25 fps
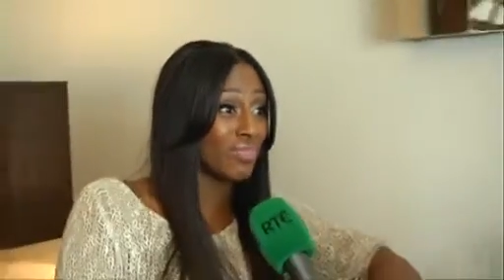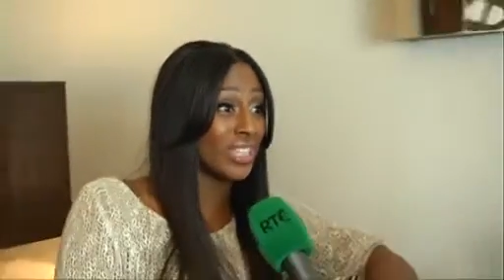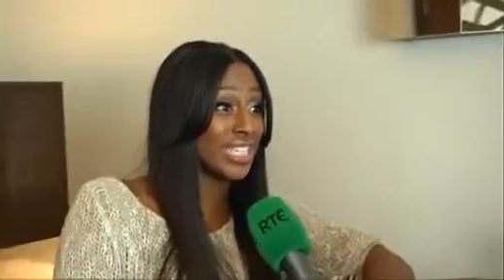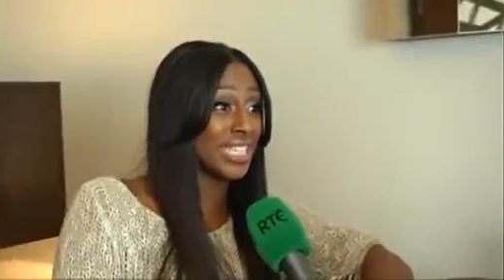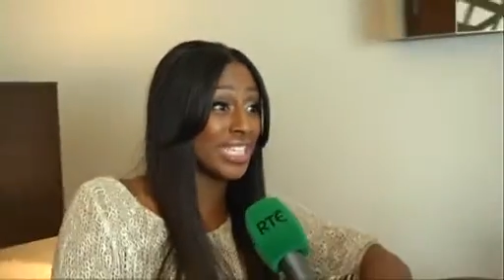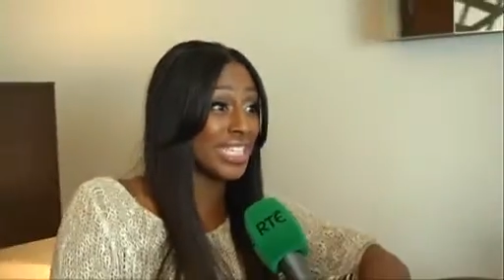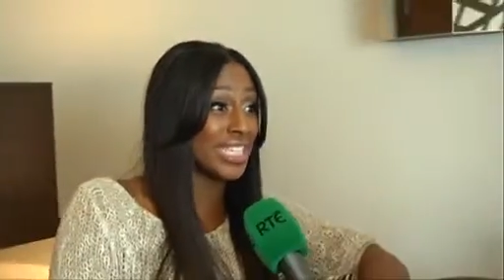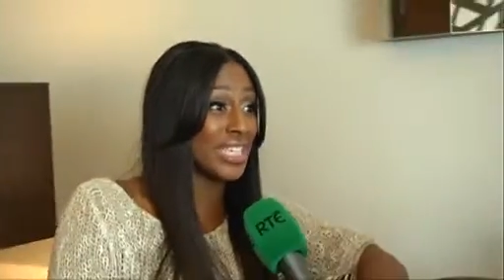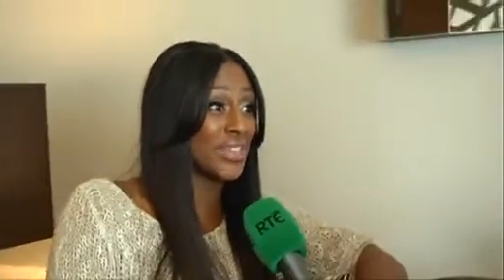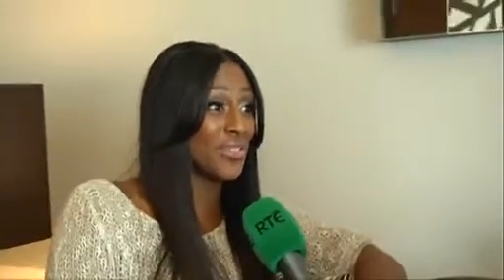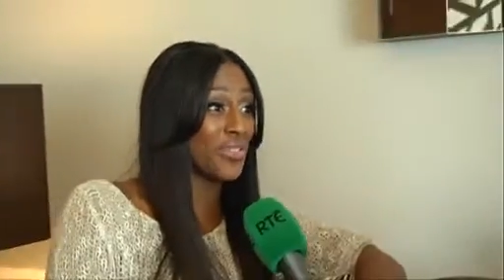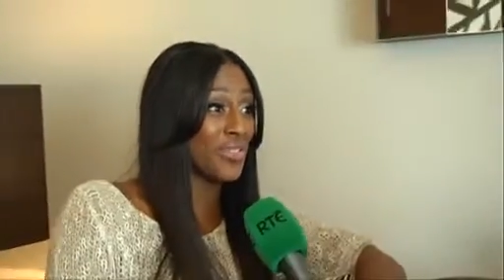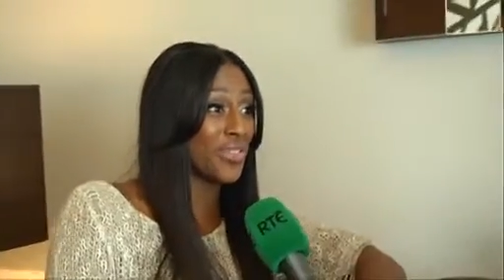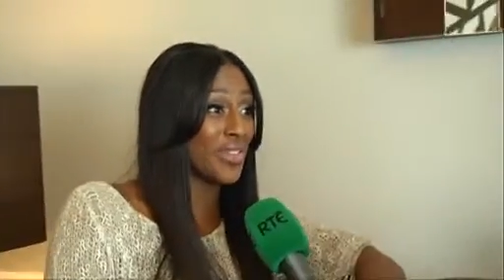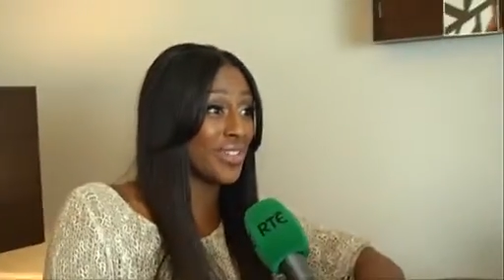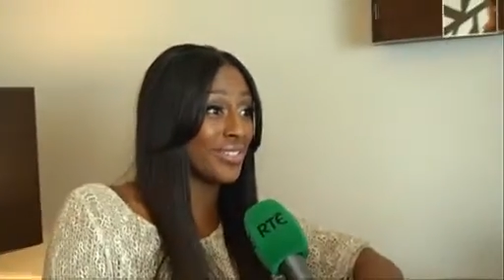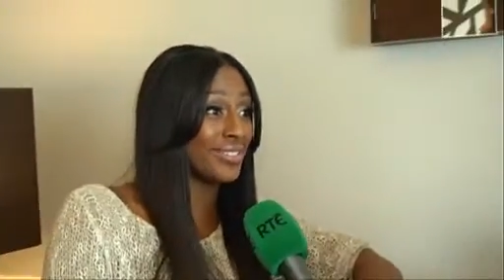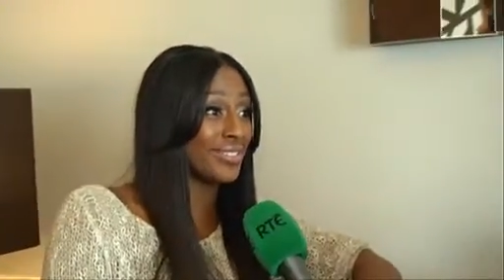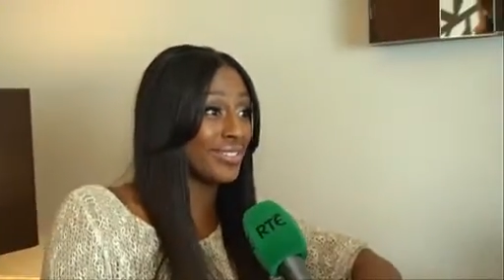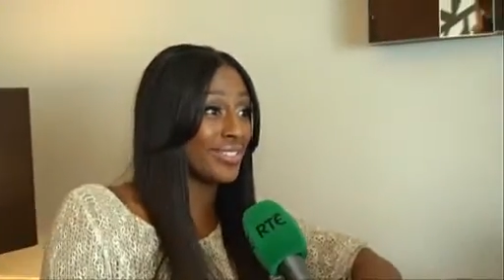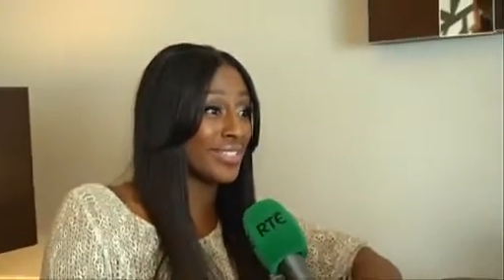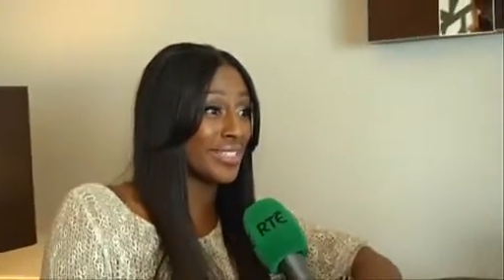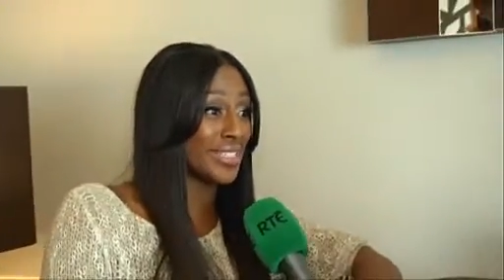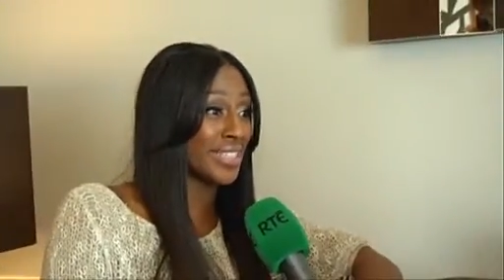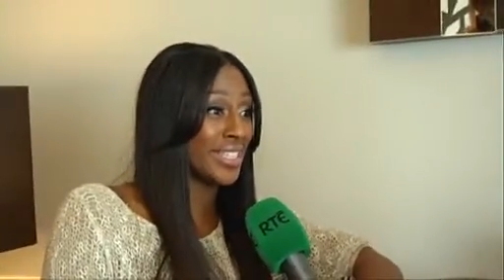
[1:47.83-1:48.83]
It's
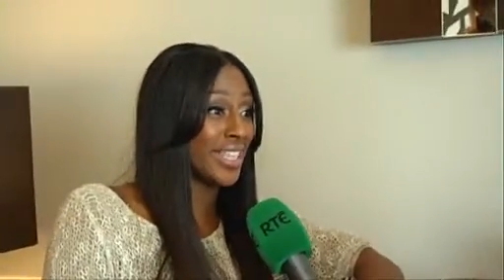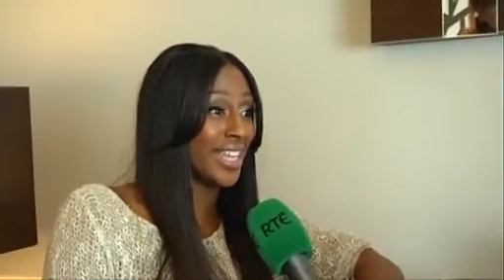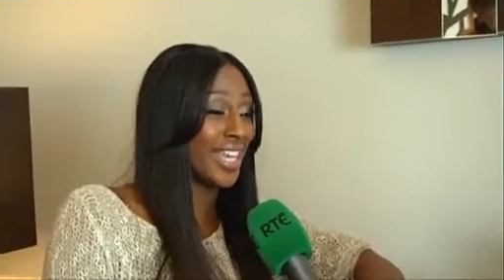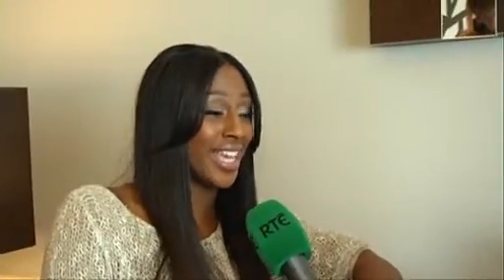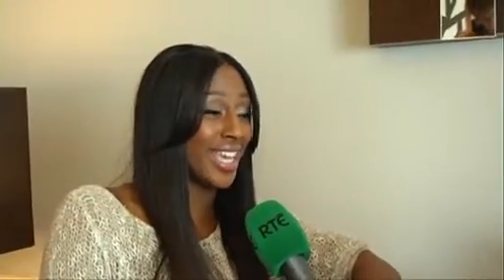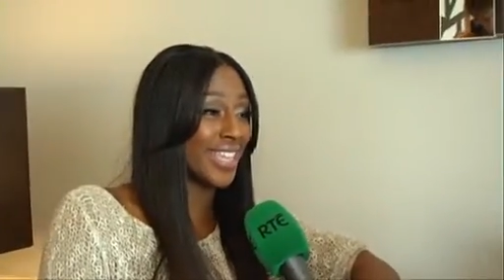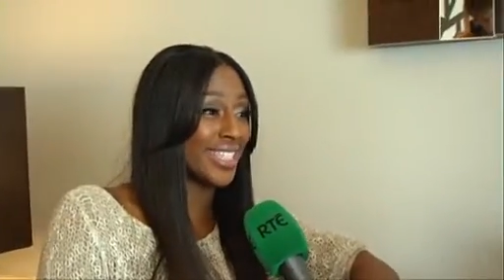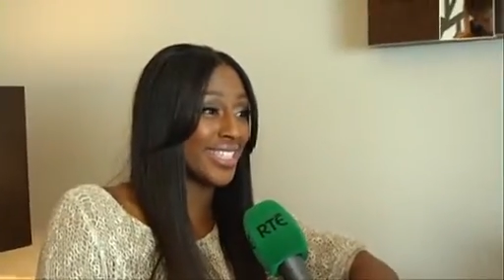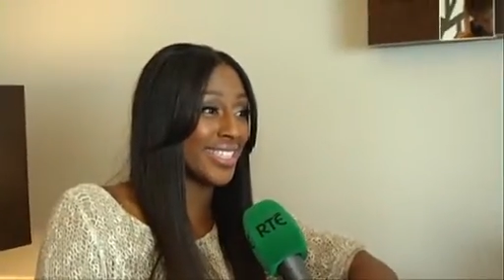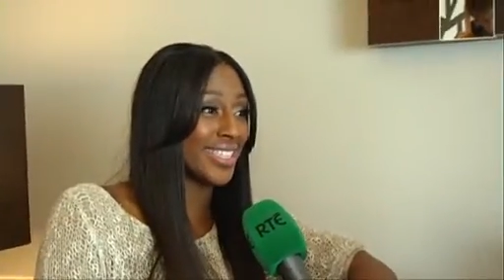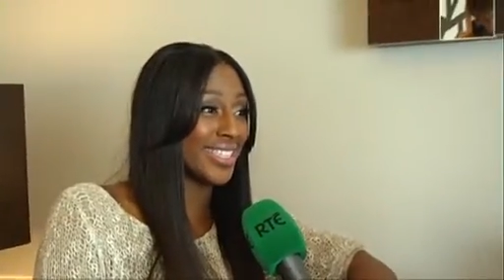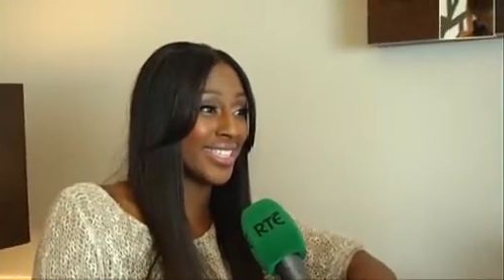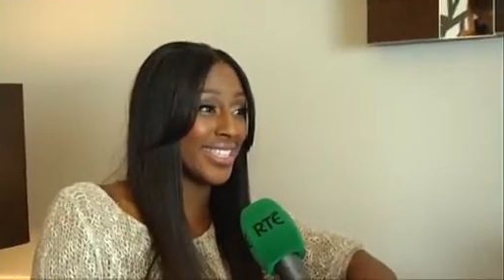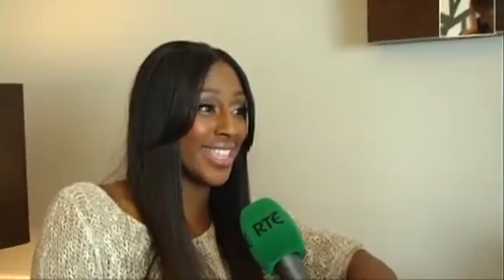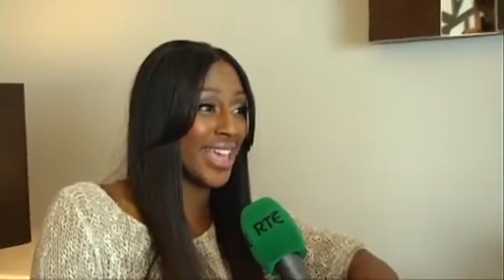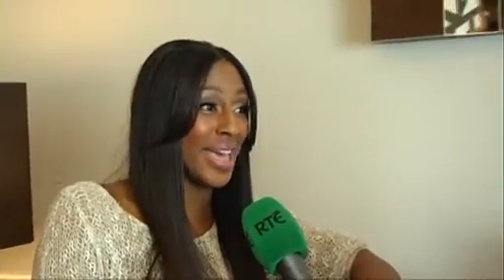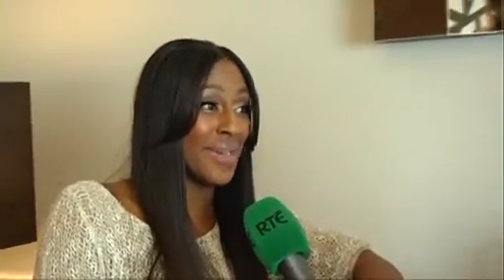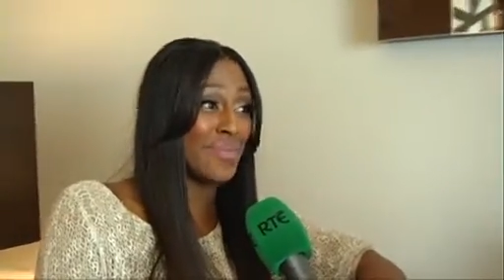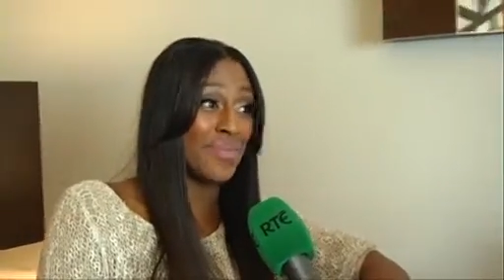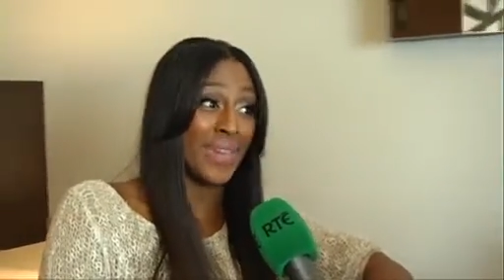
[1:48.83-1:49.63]
different. It's